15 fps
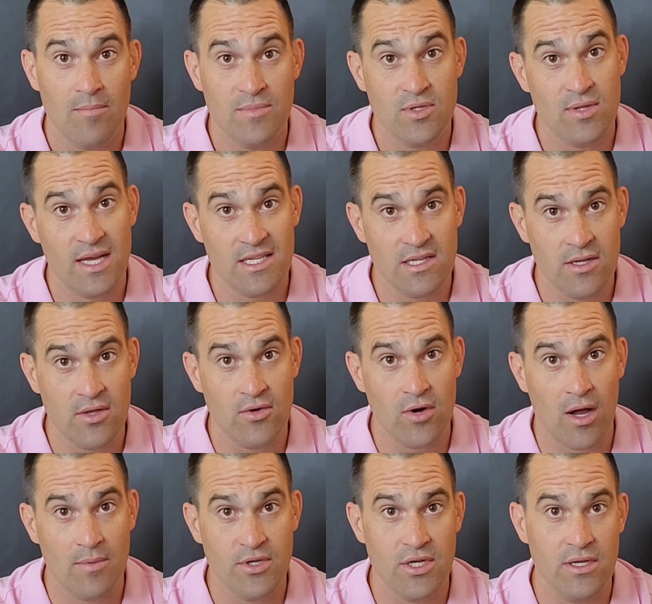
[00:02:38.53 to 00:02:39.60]
So that's another
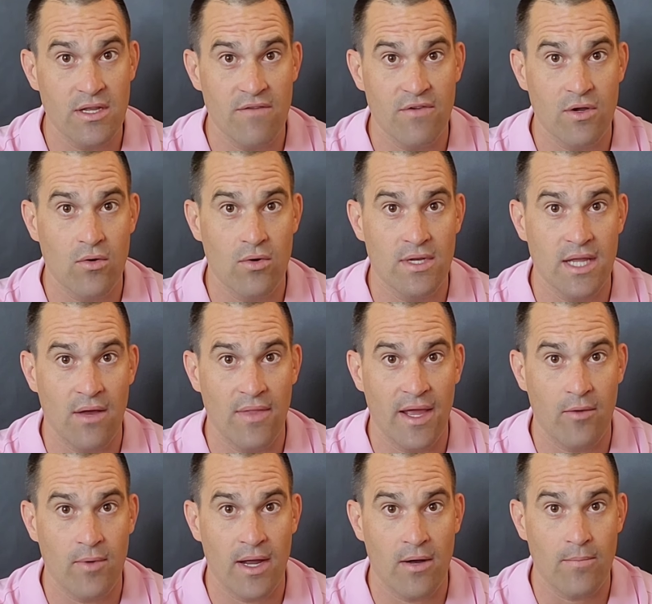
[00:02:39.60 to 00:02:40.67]
option if you're going down
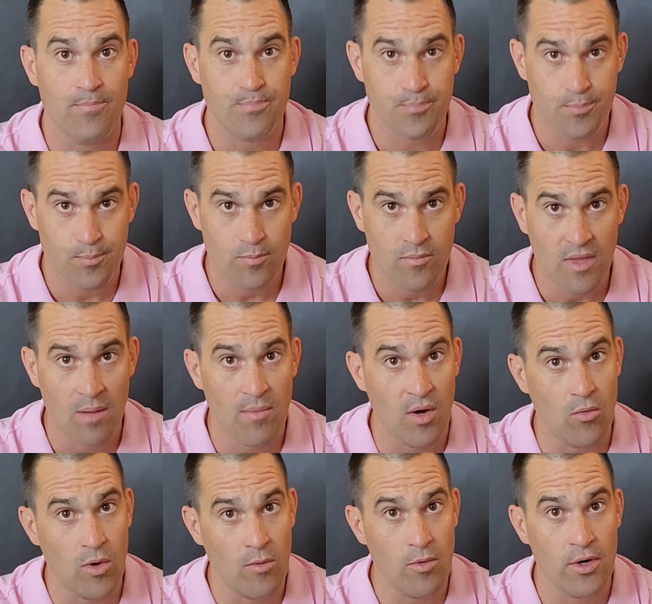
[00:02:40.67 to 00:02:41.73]
that route.
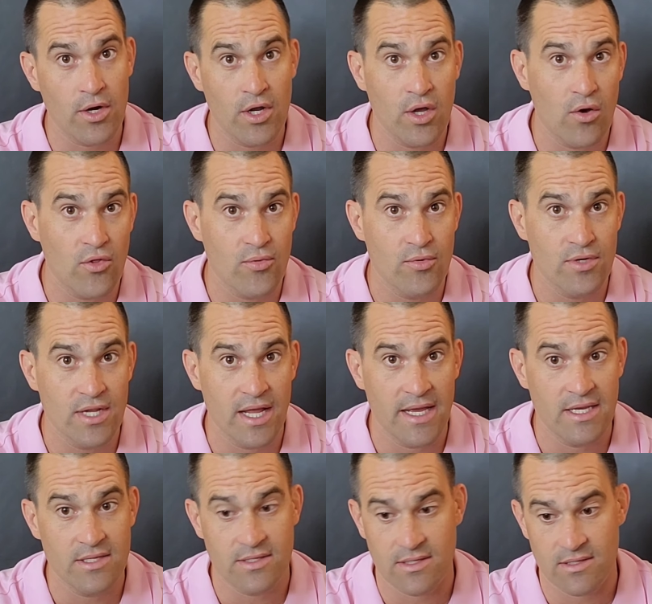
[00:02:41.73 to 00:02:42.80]
But what we're gonna go through today
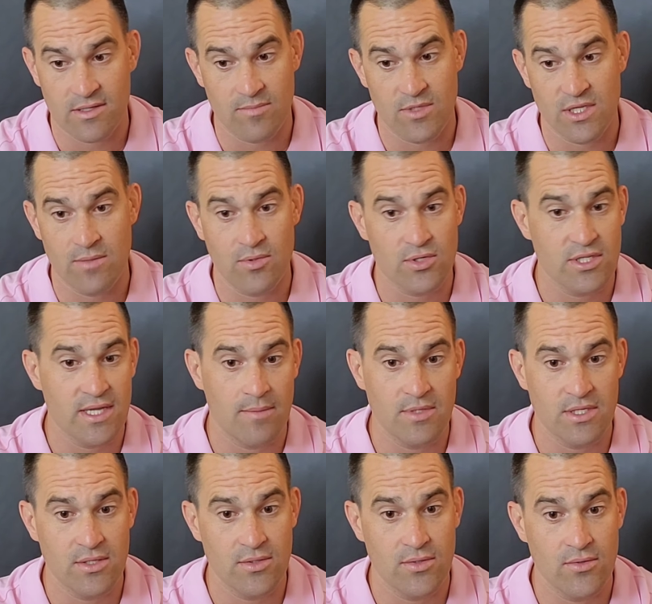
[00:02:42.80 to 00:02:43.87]
is some simple
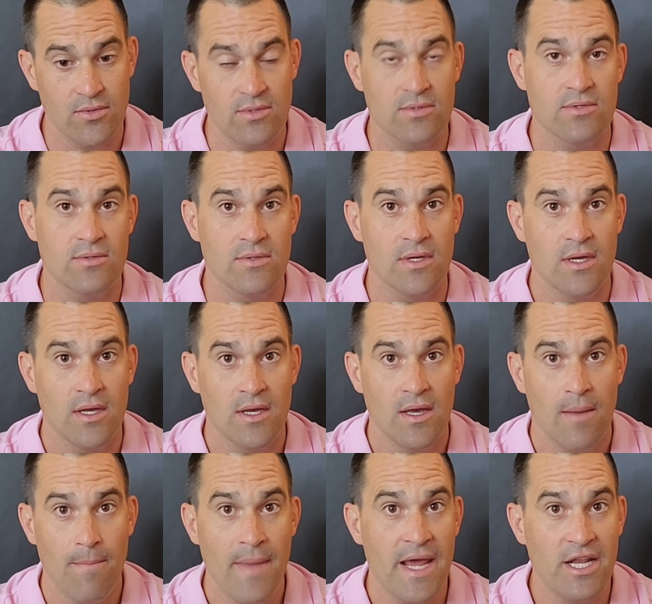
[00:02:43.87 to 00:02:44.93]
steps to
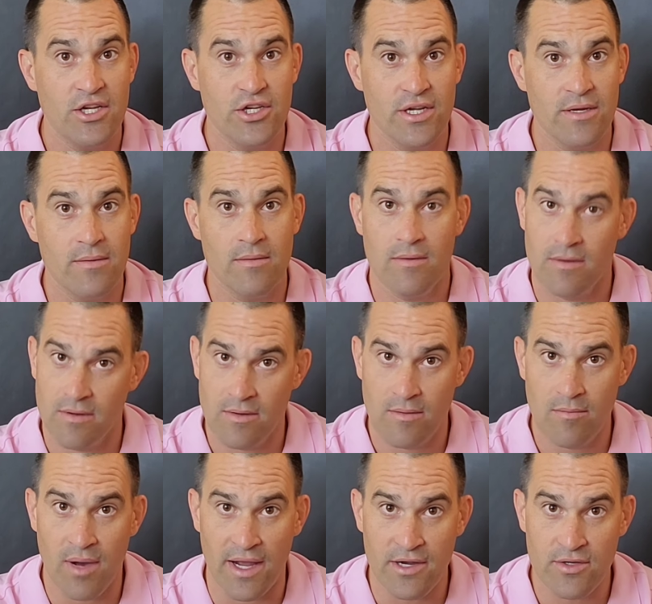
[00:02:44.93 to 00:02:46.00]
manage it
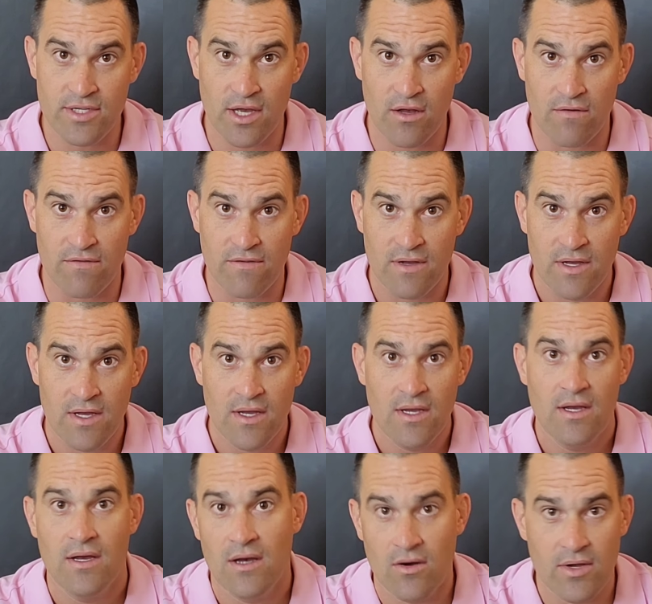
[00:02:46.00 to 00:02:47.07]
by yourself,
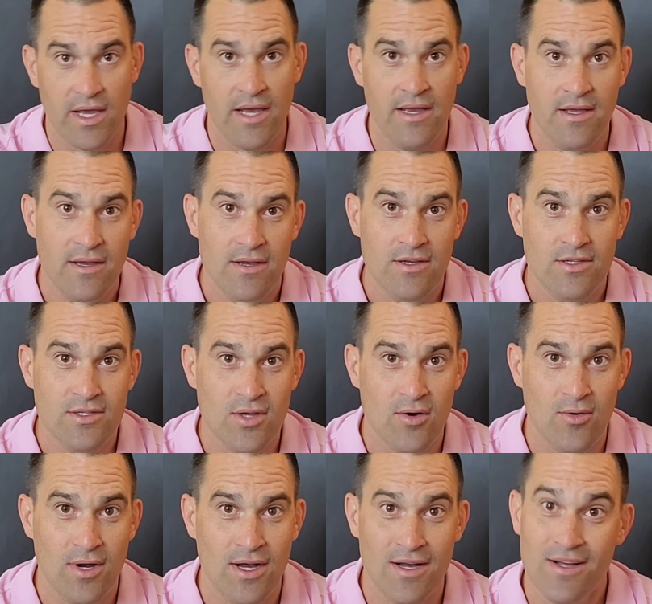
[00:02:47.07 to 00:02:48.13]
okay?
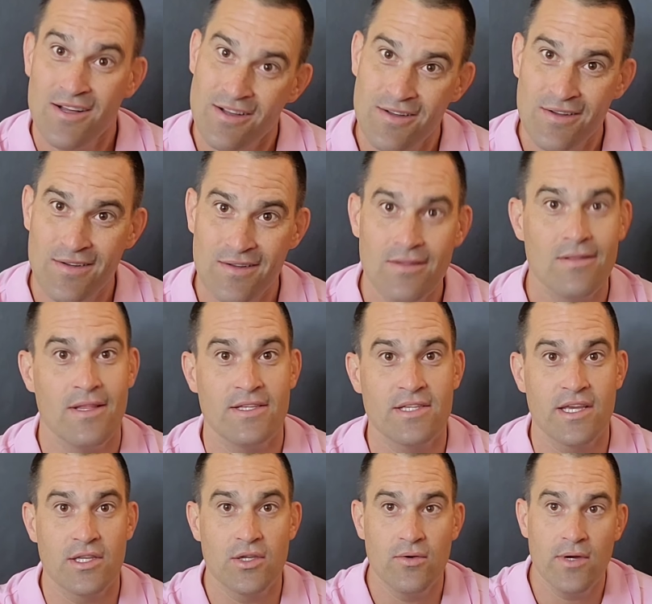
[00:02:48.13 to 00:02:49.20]
So let's
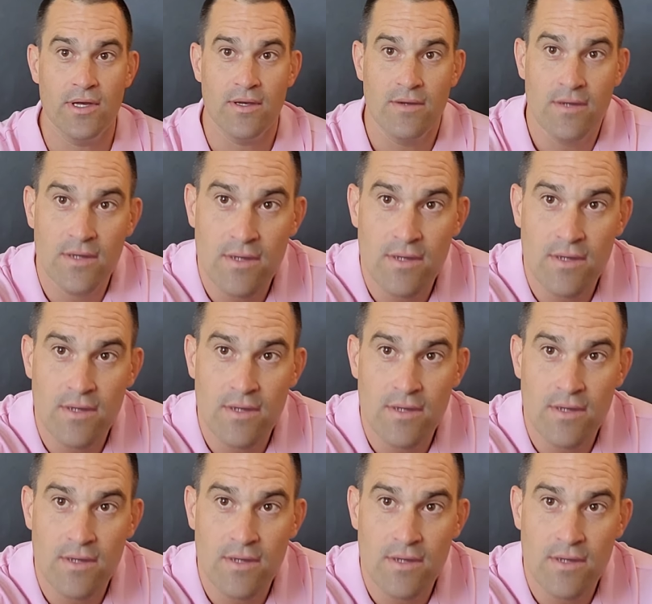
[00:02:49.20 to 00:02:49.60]
get to it.